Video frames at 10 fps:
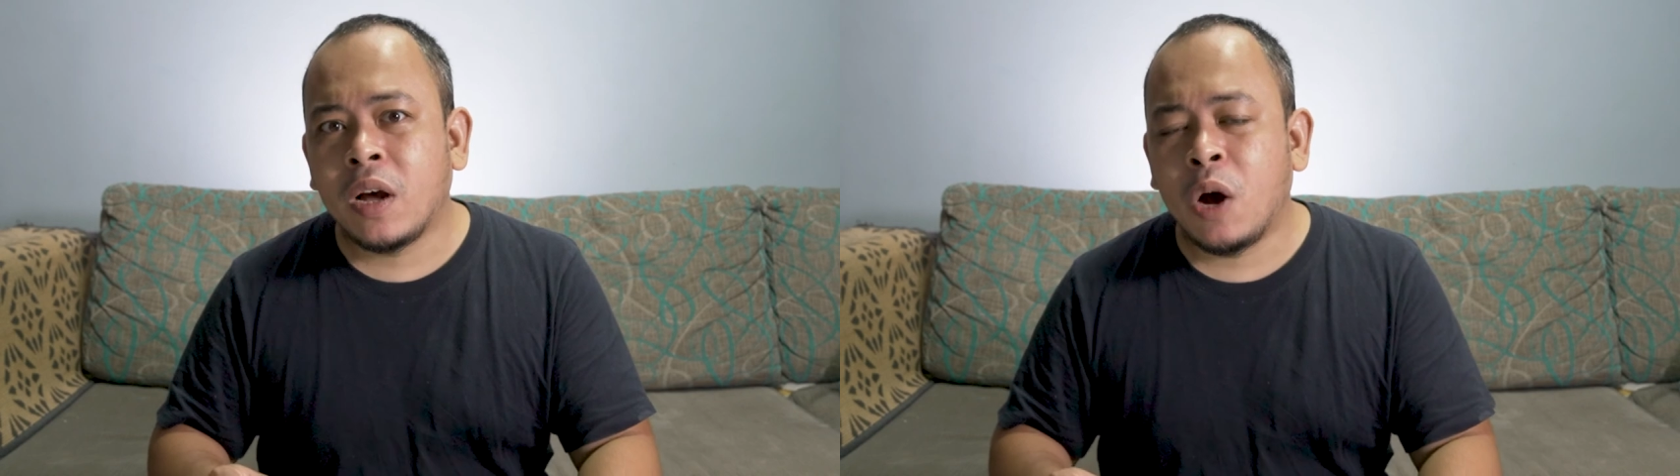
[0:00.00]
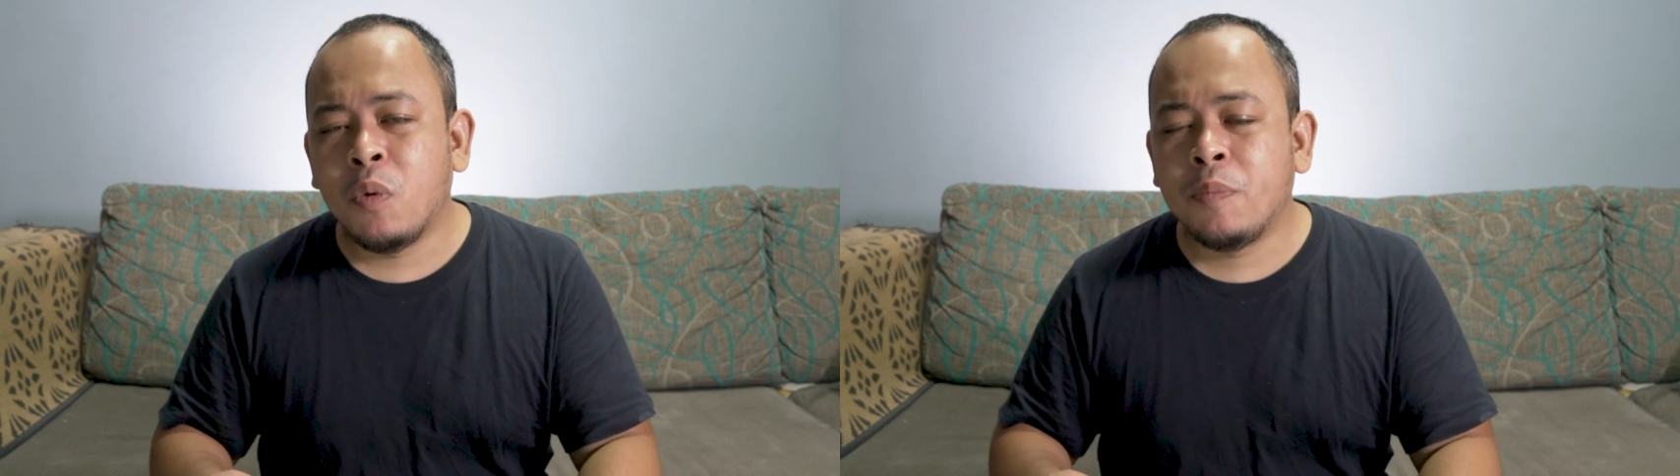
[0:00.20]

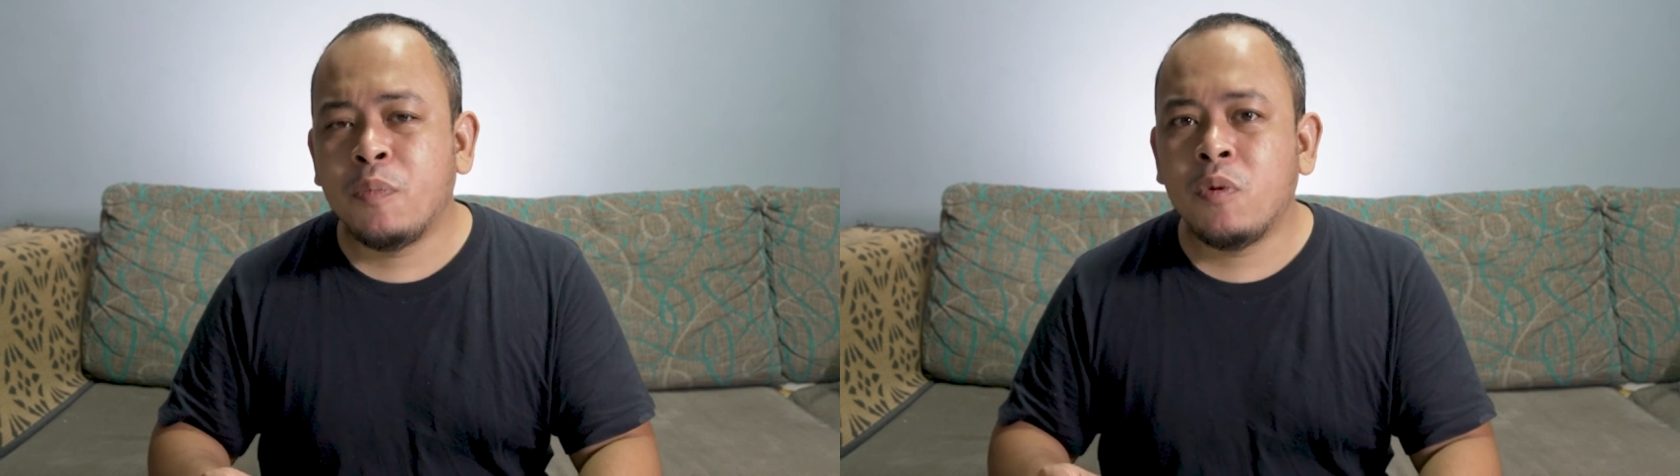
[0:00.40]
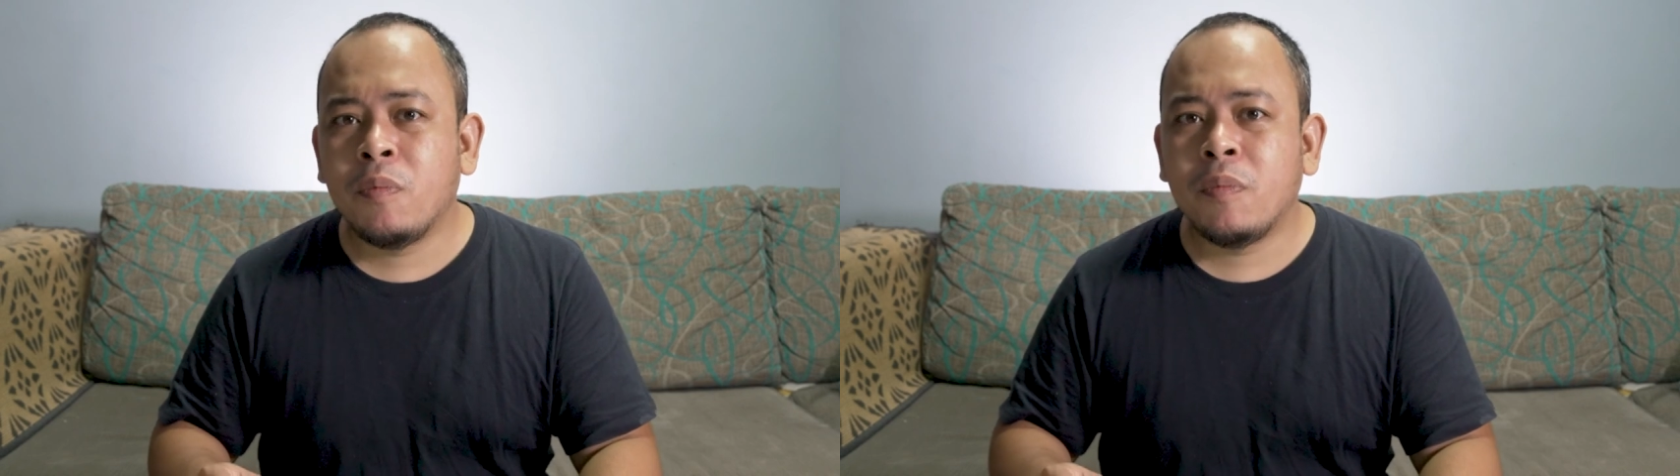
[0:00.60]
I'll
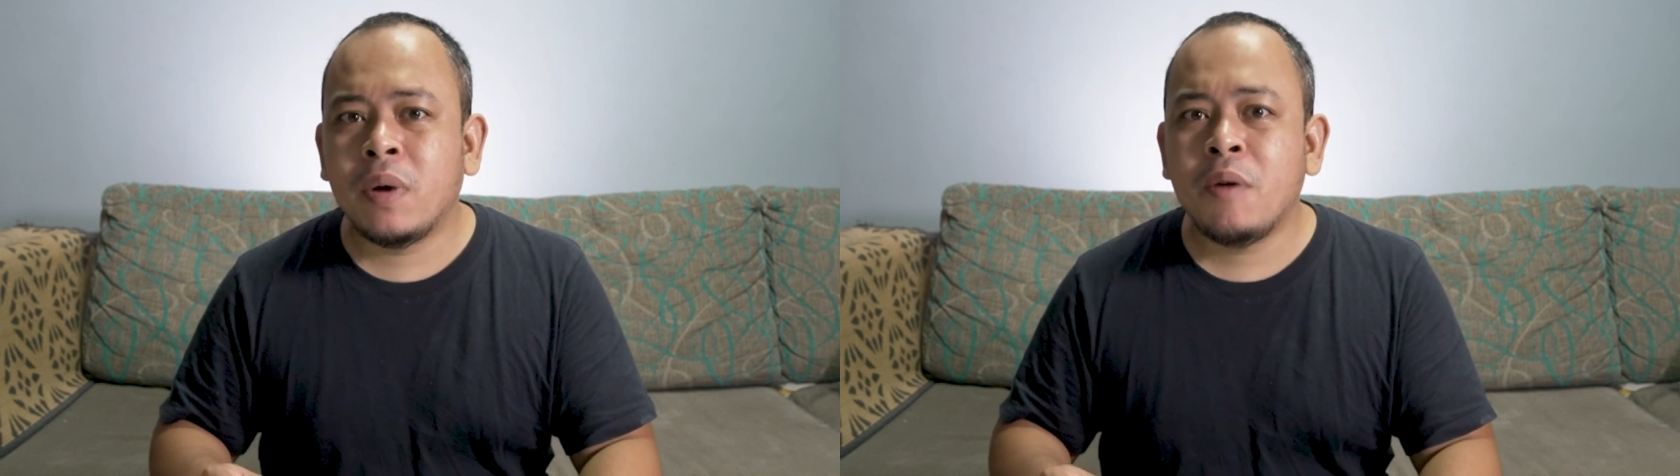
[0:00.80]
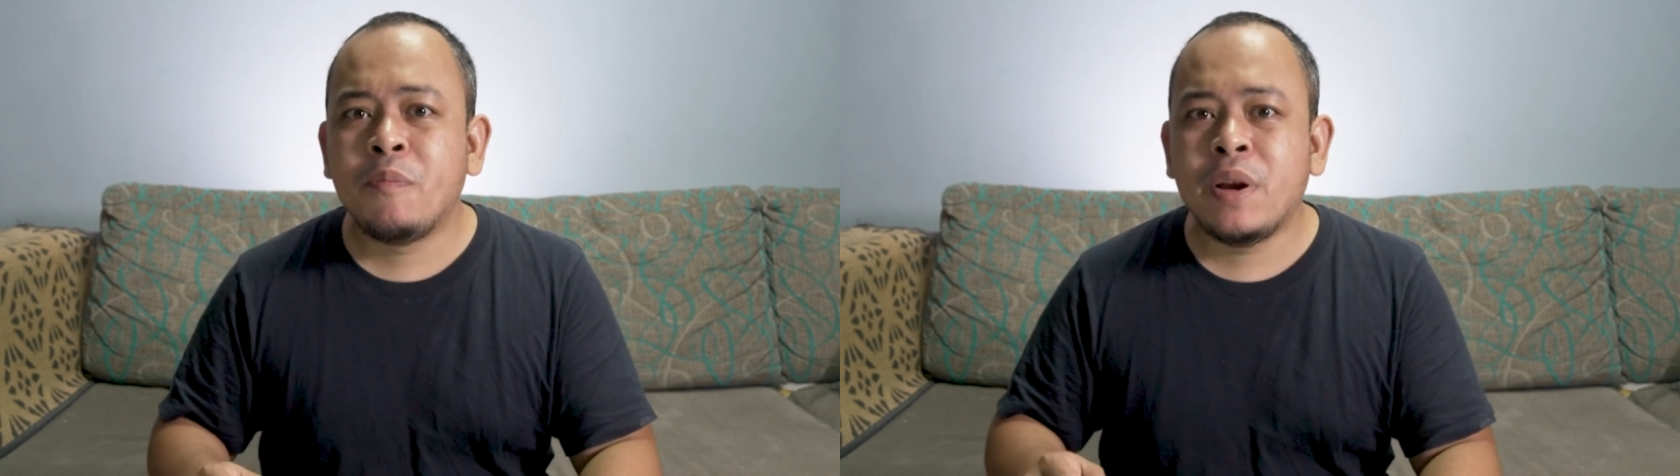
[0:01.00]
put
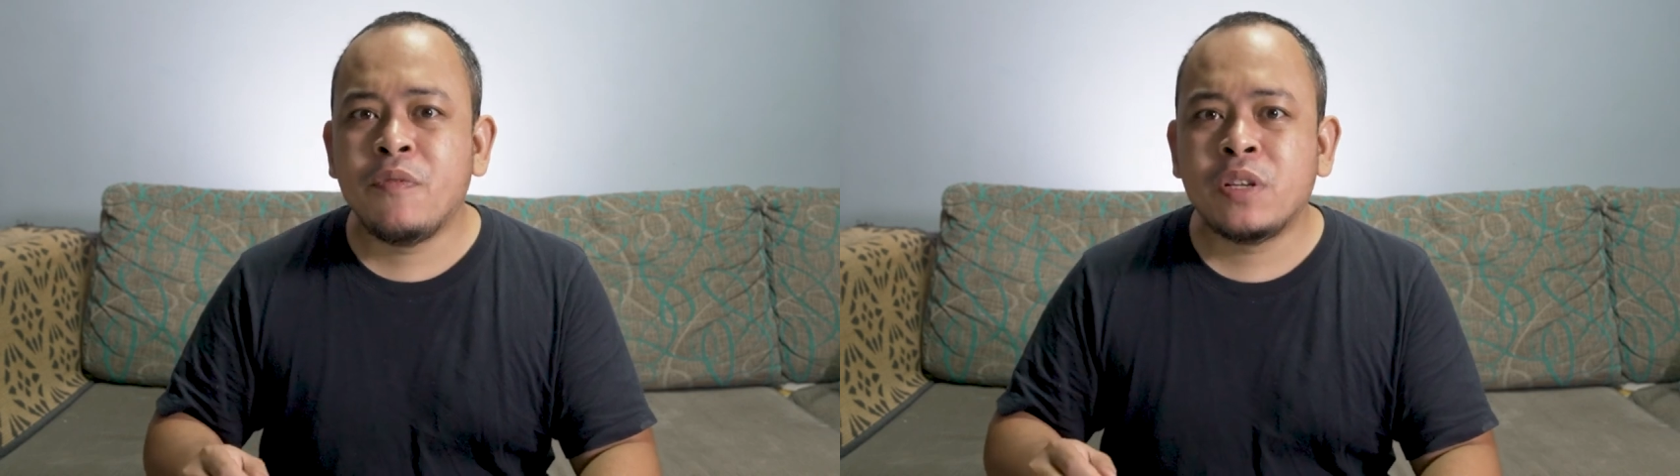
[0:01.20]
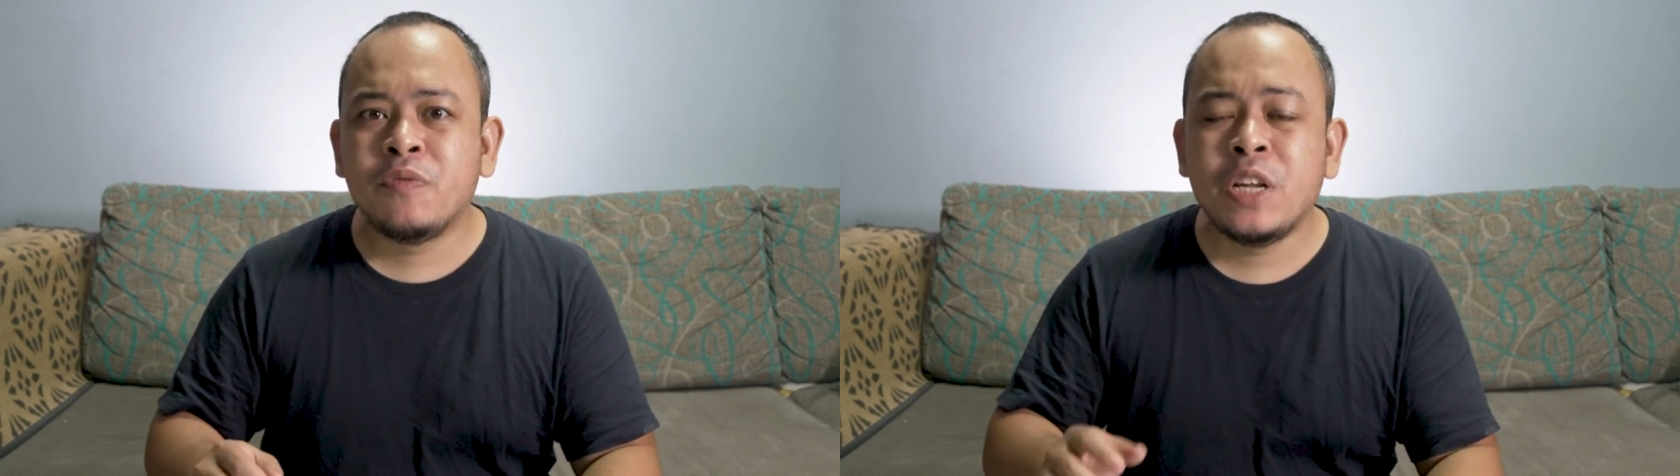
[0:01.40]
a
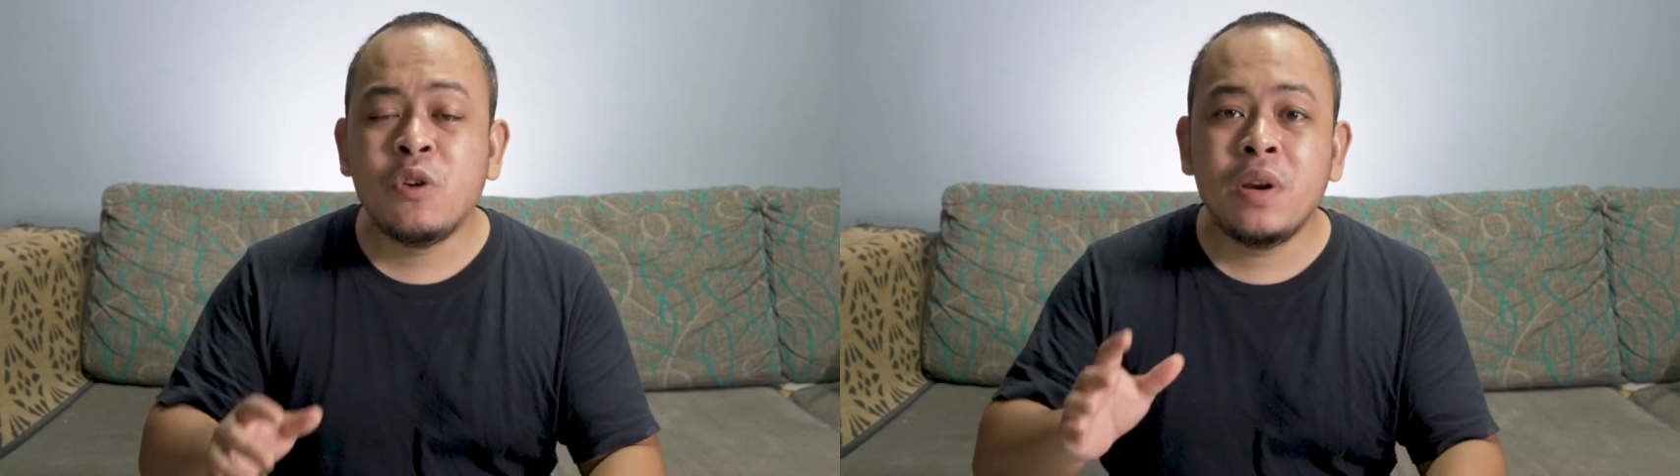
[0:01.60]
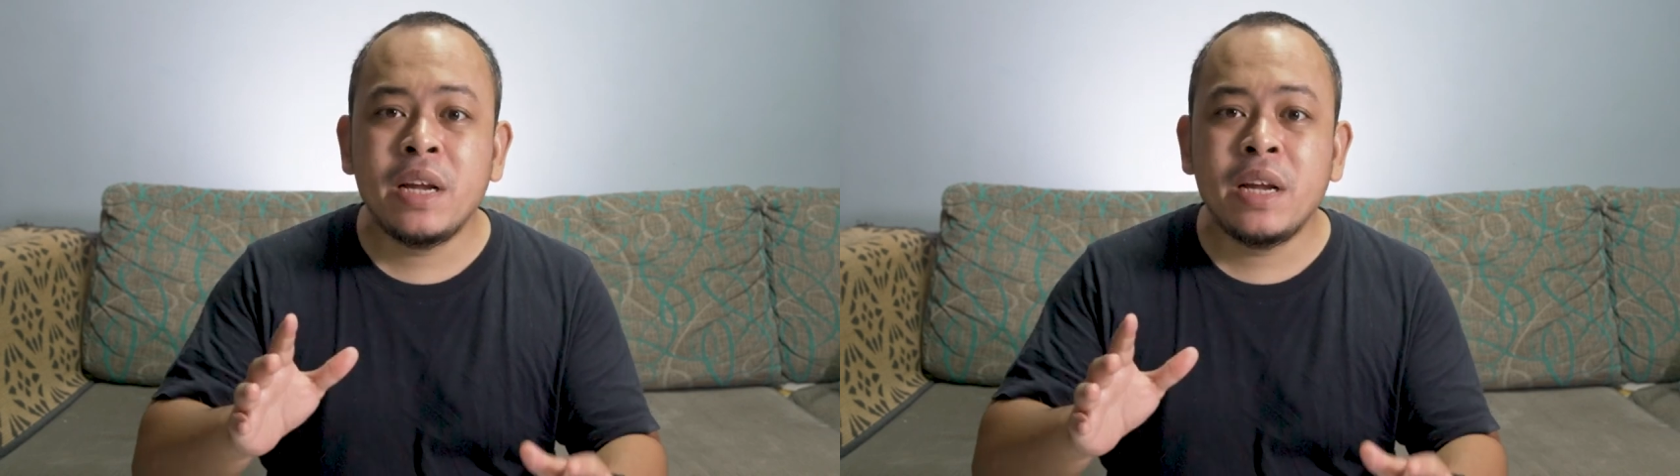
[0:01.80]
previous video